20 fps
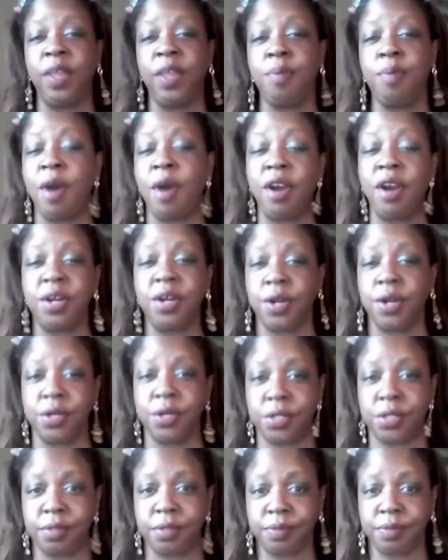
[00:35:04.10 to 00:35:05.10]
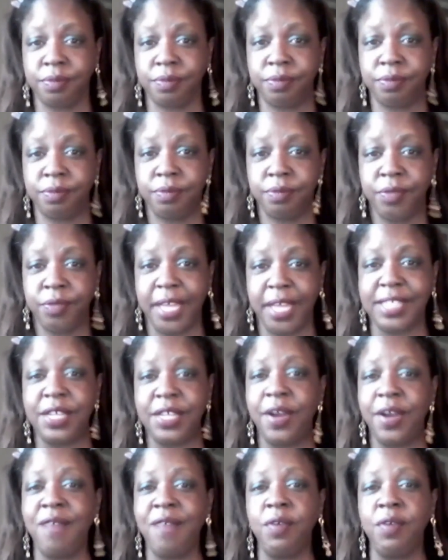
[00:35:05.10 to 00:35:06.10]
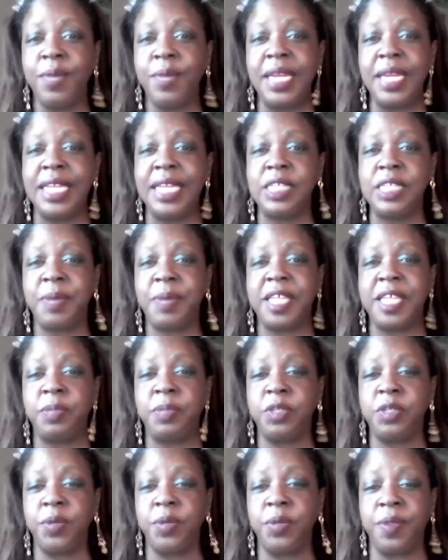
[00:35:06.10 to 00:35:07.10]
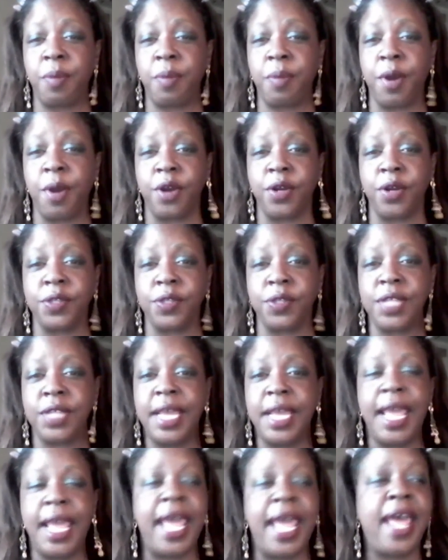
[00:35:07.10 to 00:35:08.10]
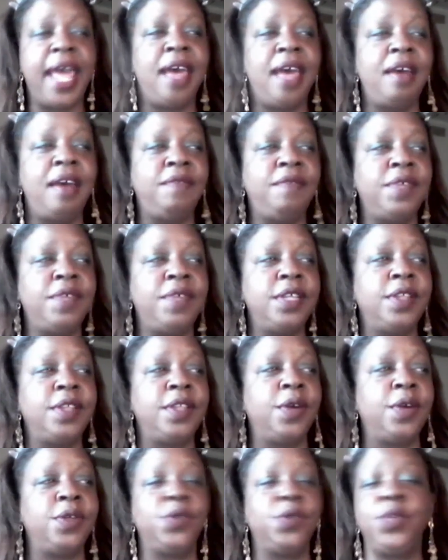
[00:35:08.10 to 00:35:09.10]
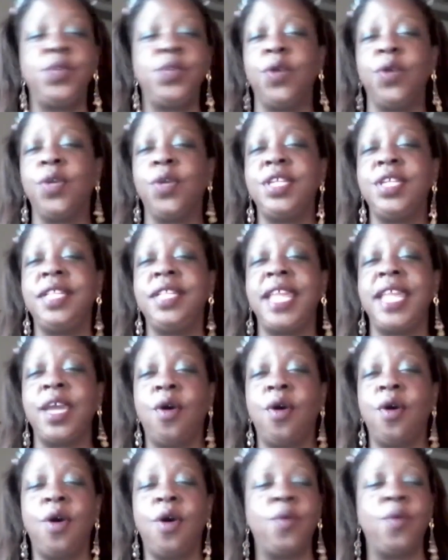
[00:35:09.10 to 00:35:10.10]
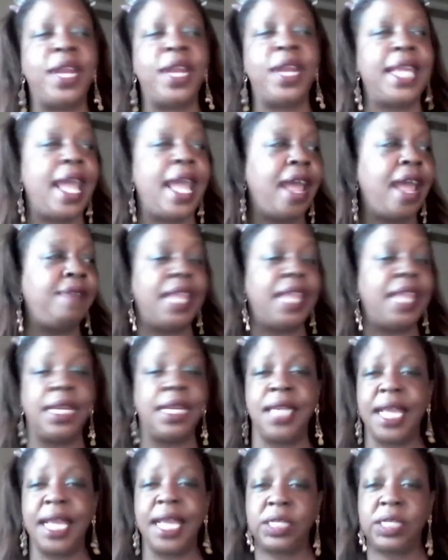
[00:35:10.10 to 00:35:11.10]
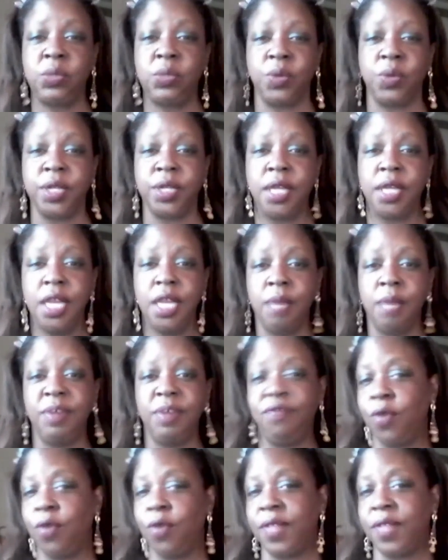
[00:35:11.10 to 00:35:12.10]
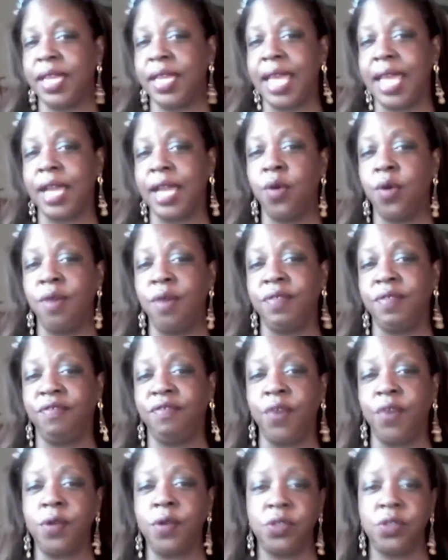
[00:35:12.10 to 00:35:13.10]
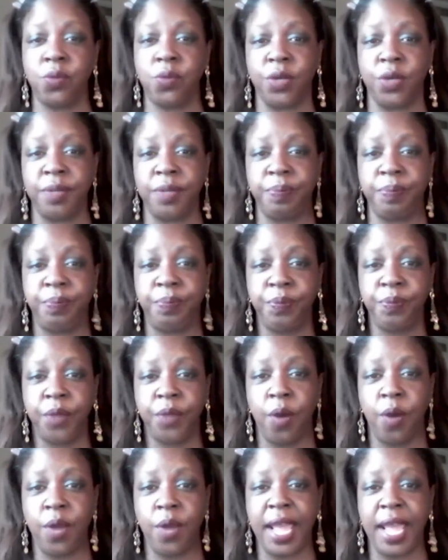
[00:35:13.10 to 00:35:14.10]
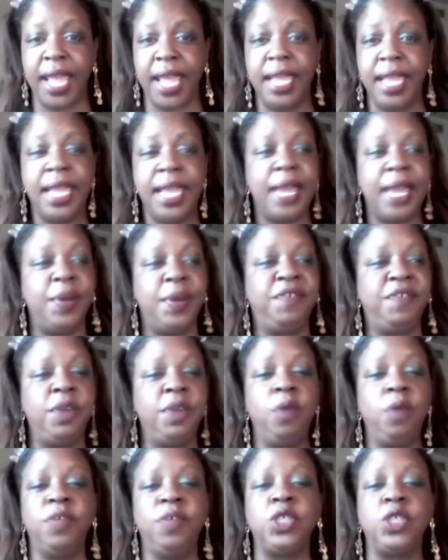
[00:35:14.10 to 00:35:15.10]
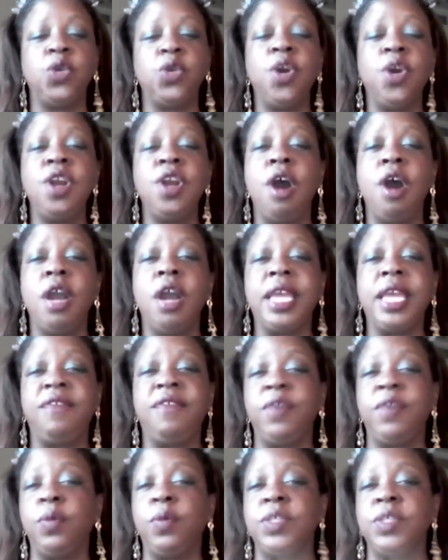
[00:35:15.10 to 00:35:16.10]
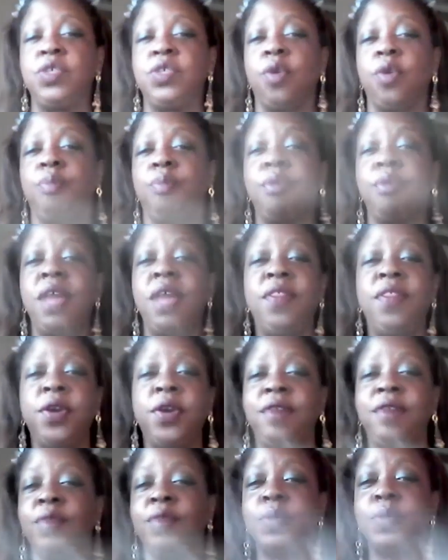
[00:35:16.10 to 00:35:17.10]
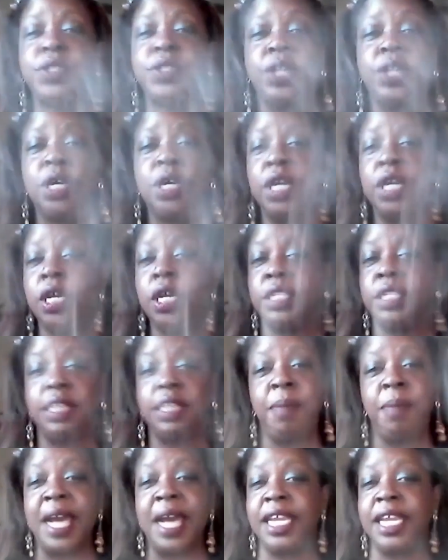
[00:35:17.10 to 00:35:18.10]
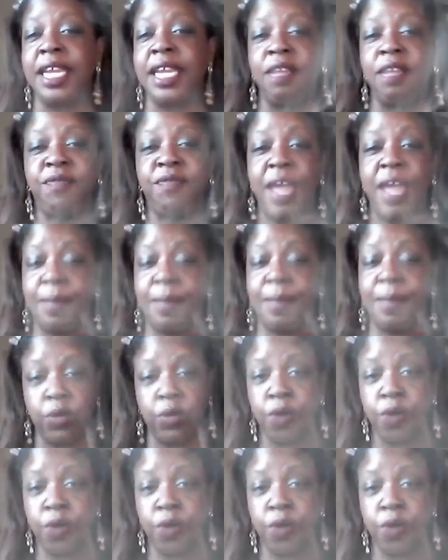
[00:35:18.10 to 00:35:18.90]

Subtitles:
their partners? Has there ever been any space between their partners? Or did they already have that next one before they let go of the first one? Okay, if it was your narc, if it was your brother, if it was your somebody in your family,